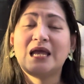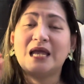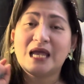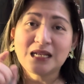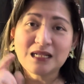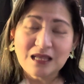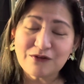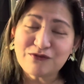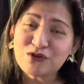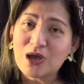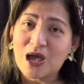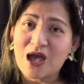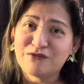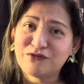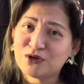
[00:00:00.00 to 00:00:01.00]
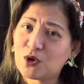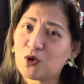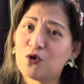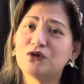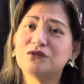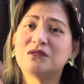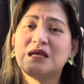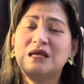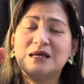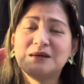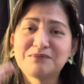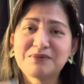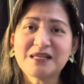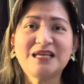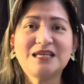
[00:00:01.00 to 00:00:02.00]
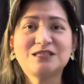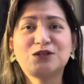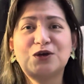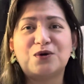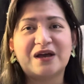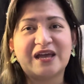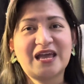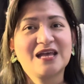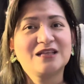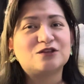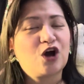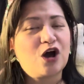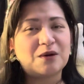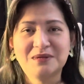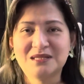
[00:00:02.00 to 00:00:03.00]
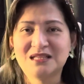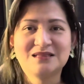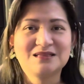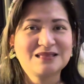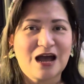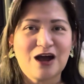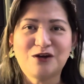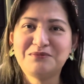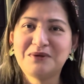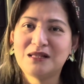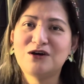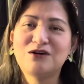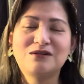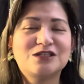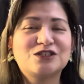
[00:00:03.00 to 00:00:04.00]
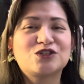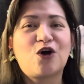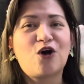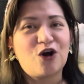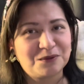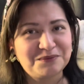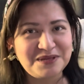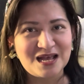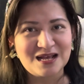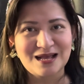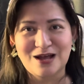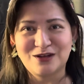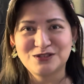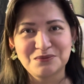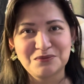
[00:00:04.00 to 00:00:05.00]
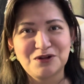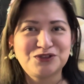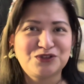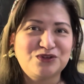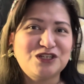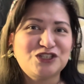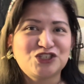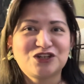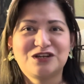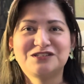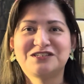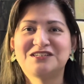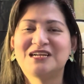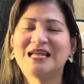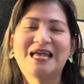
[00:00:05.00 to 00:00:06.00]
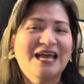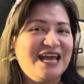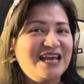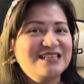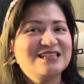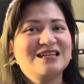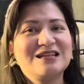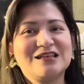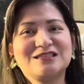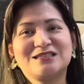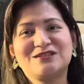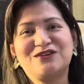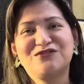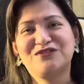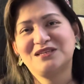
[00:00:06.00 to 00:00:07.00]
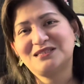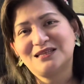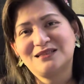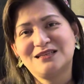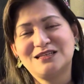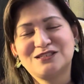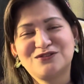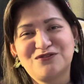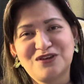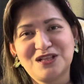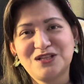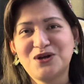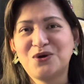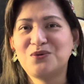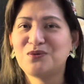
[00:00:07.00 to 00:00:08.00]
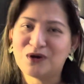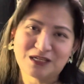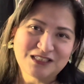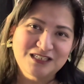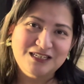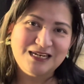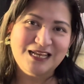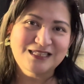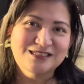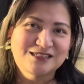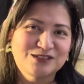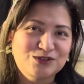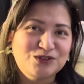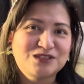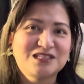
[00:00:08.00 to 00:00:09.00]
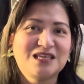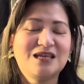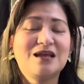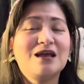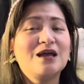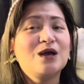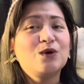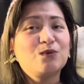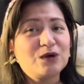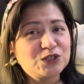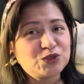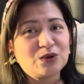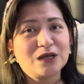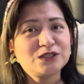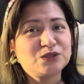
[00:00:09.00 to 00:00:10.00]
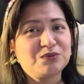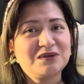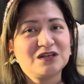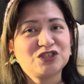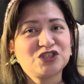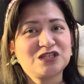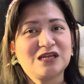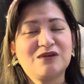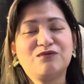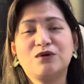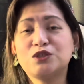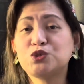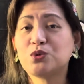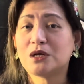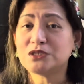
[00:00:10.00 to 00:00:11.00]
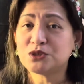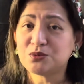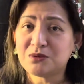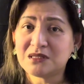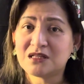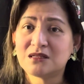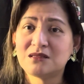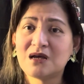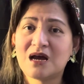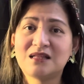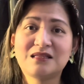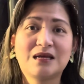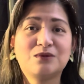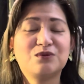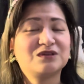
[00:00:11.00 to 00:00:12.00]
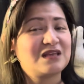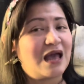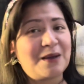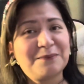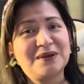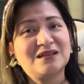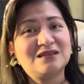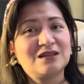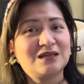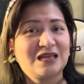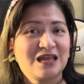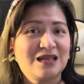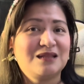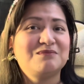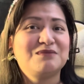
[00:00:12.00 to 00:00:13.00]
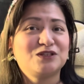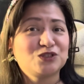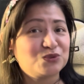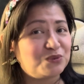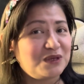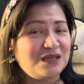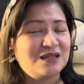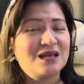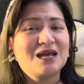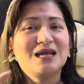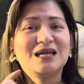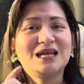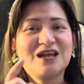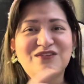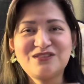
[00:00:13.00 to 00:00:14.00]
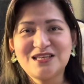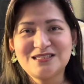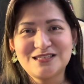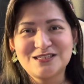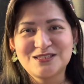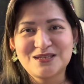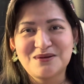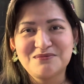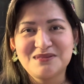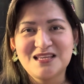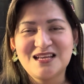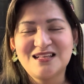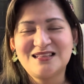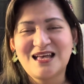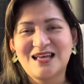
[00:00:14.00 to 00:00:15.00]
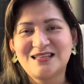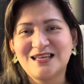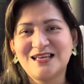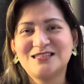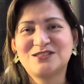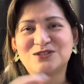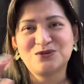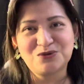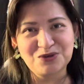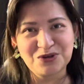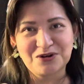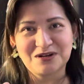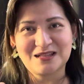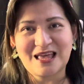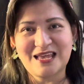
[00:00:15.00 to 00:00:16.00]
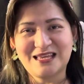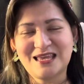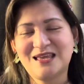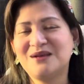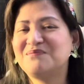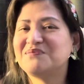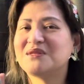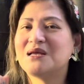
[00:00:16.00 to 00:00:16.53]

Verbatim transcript: And if you have your own, please go ahead, comment it down below. Let's all be accountable to each other. And then let's revisit this video one year later to see which ones we achieved, which ones we did not, and what happened in between. If this is something that is to your liking,